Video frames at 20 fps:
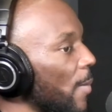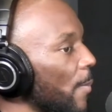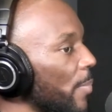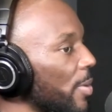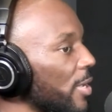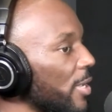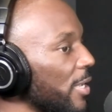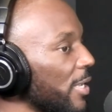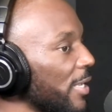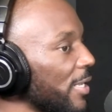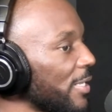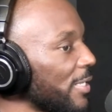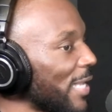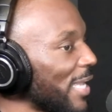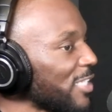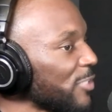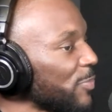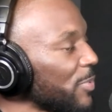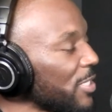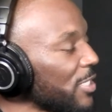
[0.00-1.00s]
But
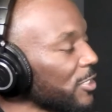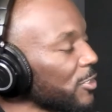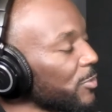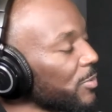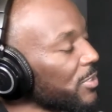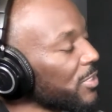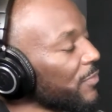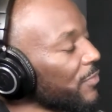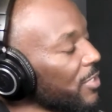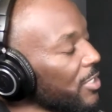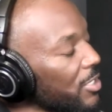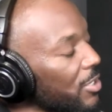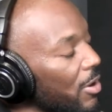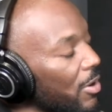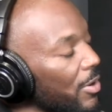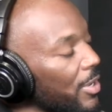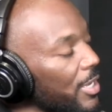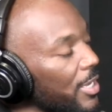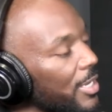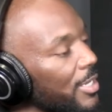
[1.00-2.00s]
not speaking specifically
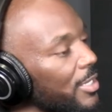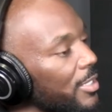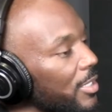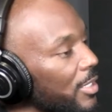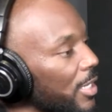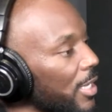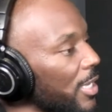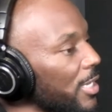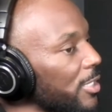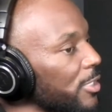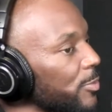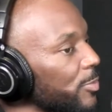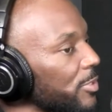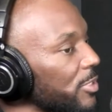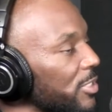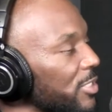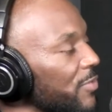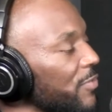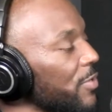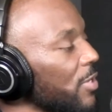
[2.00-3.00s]
on any
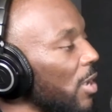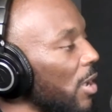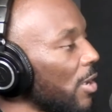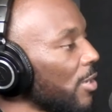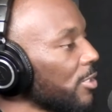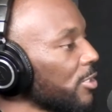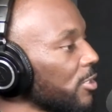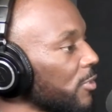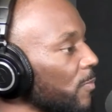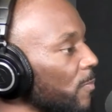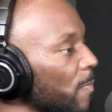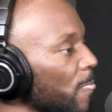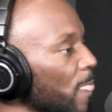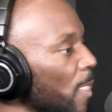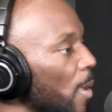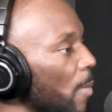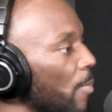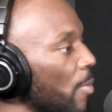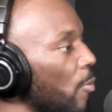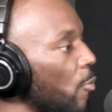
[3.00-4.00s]
specific artist,
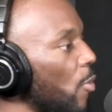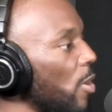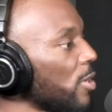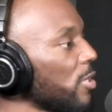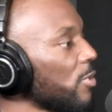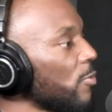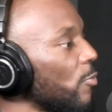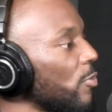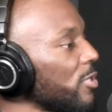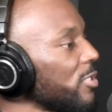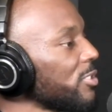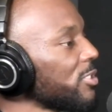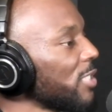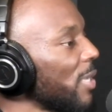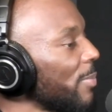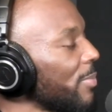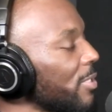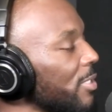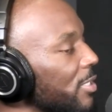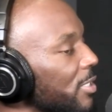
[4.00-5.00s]
but what are
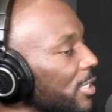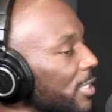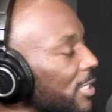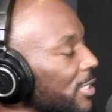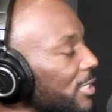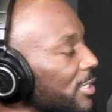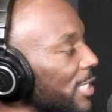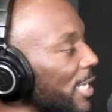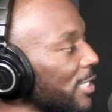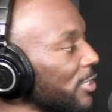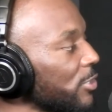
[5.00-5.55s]
some of the things that